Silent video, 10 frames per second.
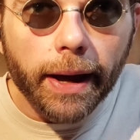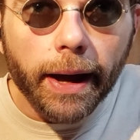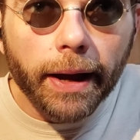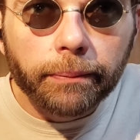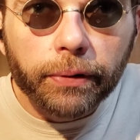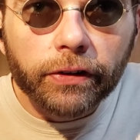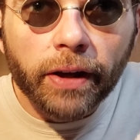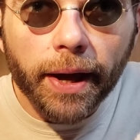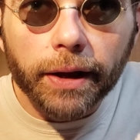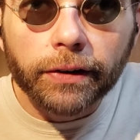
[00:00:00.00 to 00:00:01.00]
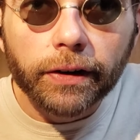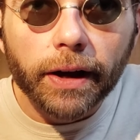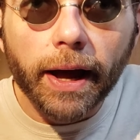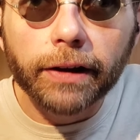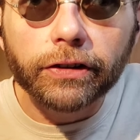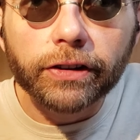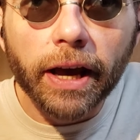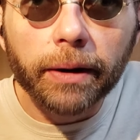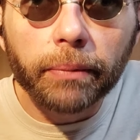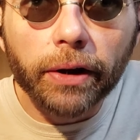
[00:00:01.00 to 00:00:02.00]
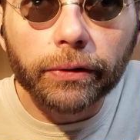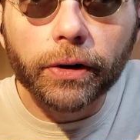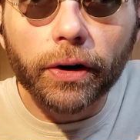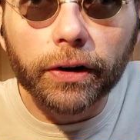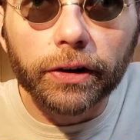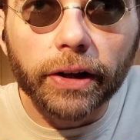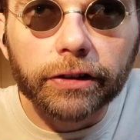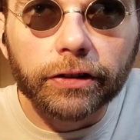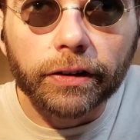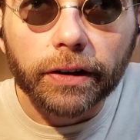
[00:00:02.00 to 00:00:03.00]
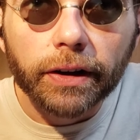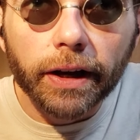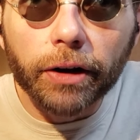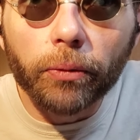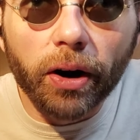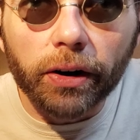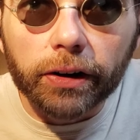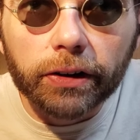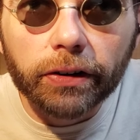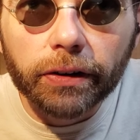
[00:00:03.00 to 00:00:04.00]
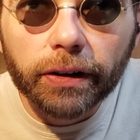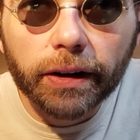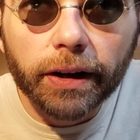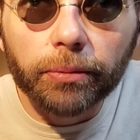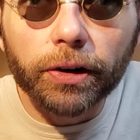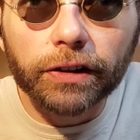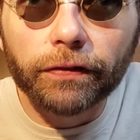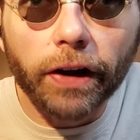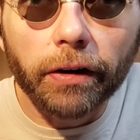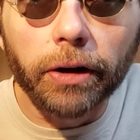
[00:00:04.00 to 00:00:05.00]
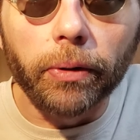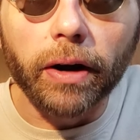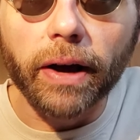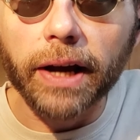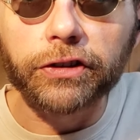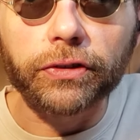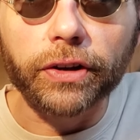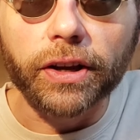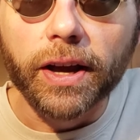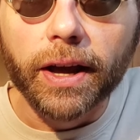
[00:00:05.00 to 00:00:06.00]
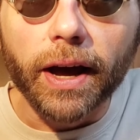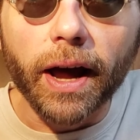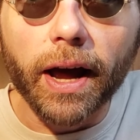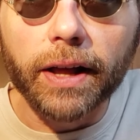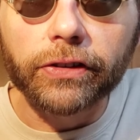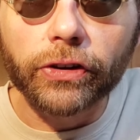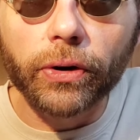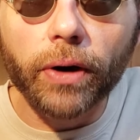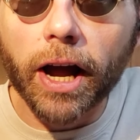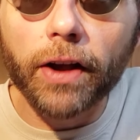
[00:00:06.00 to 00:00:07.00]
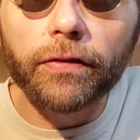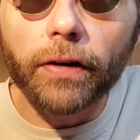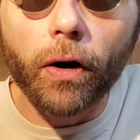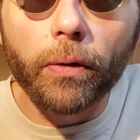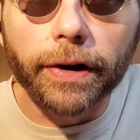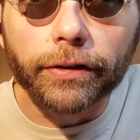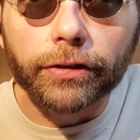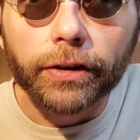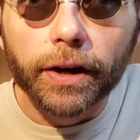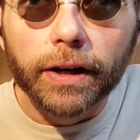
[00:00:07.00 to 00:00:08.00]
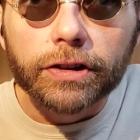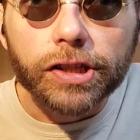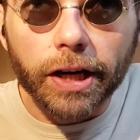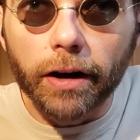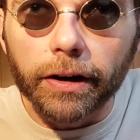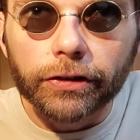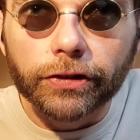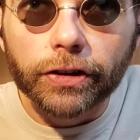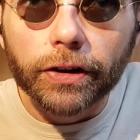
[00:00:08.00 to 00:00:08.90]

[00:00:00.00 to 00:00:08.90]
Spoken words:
and pretend I just had a model car collection. And it worked. It worked very well, actually. So I have always cherished